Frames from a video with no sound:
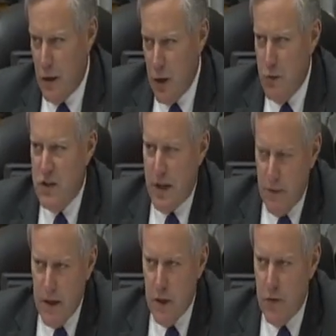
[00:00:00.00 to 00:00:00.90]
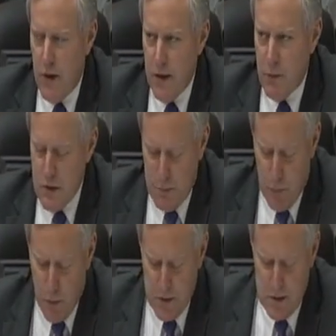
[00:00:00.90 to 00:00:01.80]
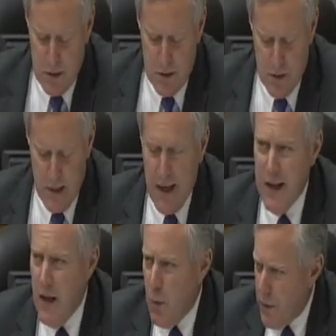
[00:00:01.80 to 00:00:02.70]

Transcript: you said that you thought it was important to do that.